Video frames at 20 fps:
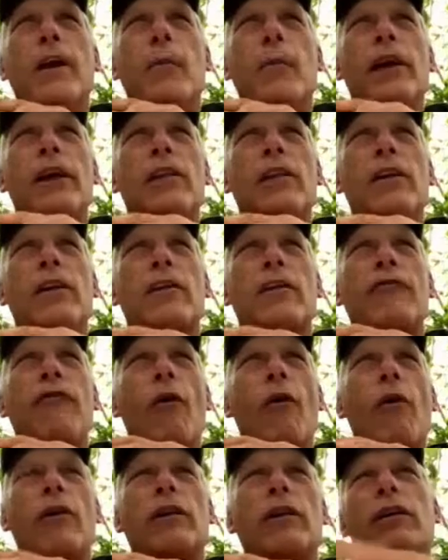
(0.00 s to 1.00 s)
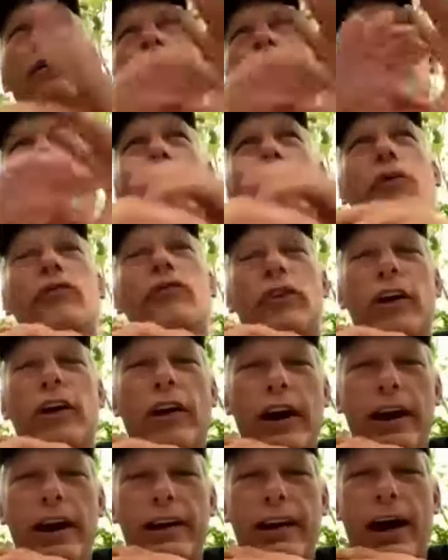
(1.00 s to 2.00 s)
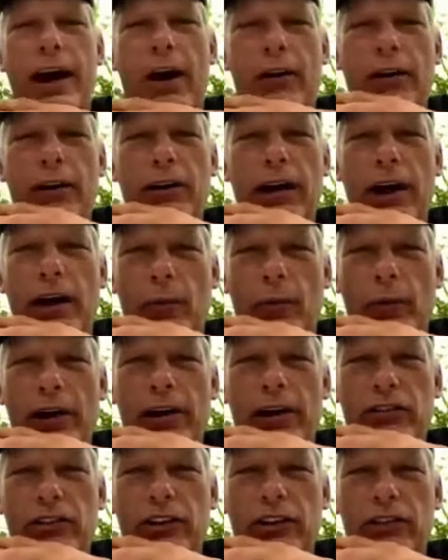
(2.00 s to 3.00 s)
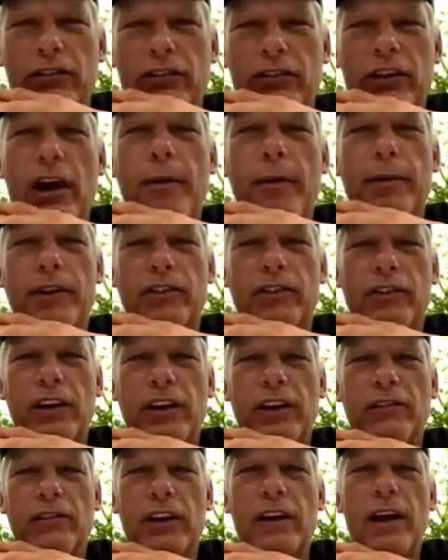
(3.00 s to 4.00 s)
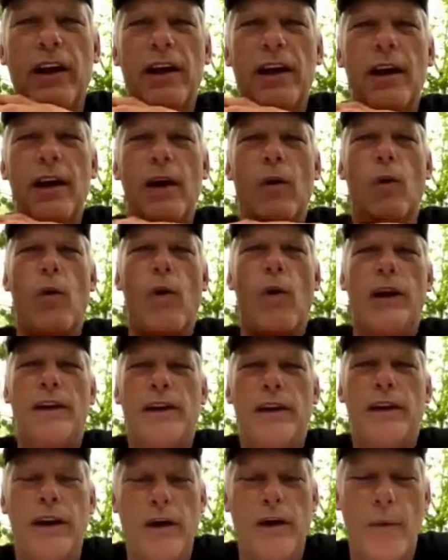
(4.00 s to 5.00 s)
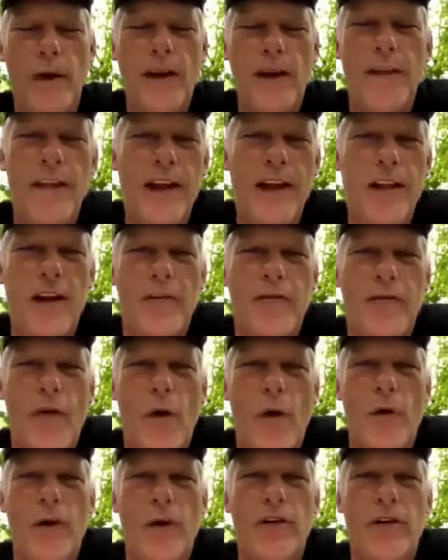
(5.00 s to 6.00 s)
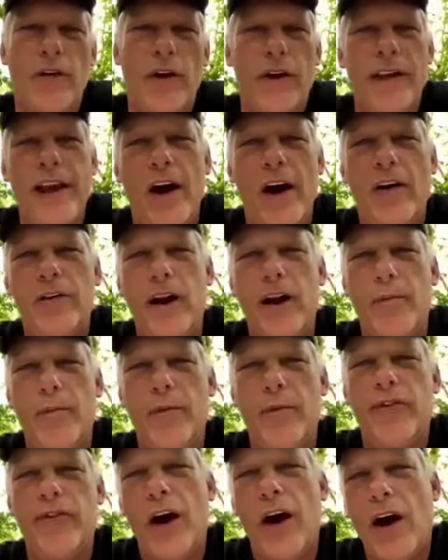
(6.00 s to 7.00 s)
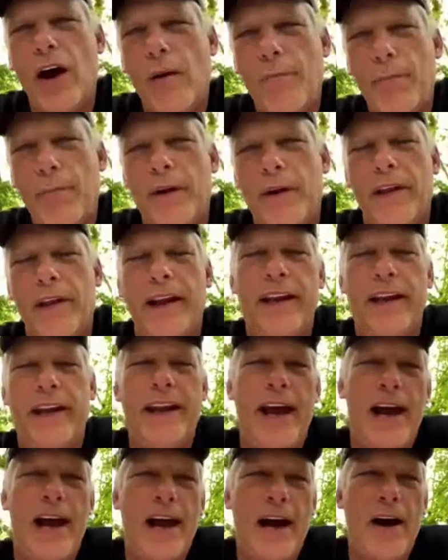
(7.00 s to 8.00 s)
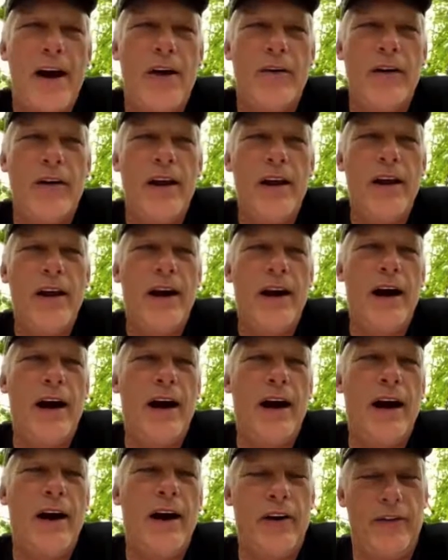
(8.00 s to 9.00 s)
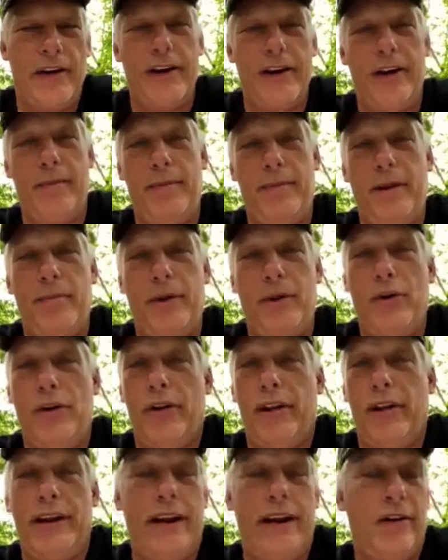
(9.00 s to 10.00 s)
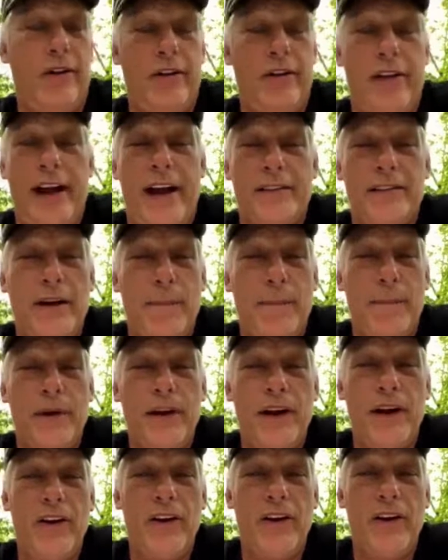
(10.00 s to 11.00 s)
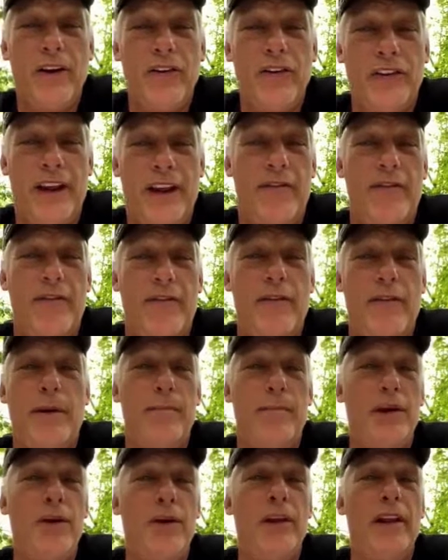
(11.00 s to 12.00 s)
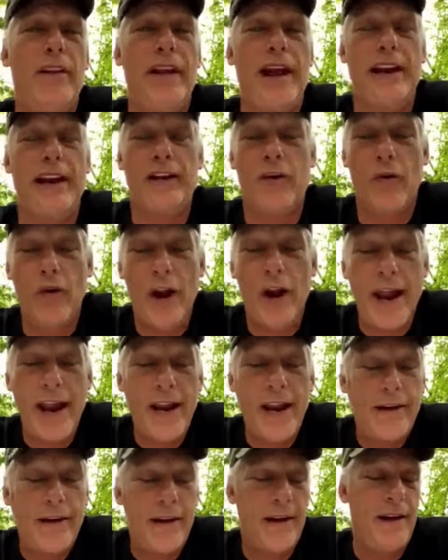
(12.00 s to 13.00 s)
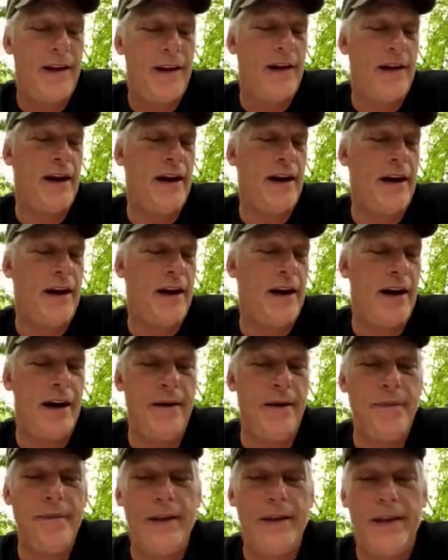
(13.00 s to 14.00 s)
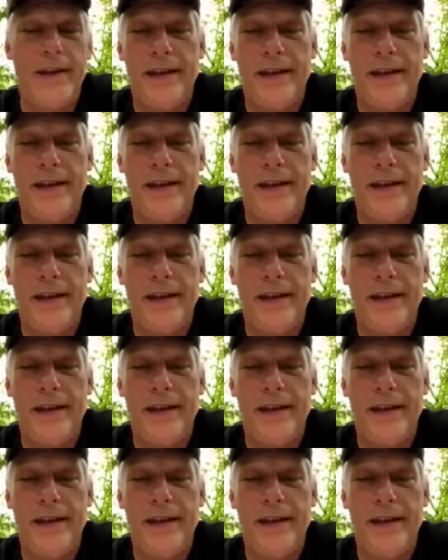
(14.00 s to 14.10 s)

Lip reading: can we look forward to? The folks that are heading out west this coming season, what can they look forward to? Are the elk numbers up? Are they down? Are they going to be bugling? I know the last couple of years they haven't been bugling that great. Sure.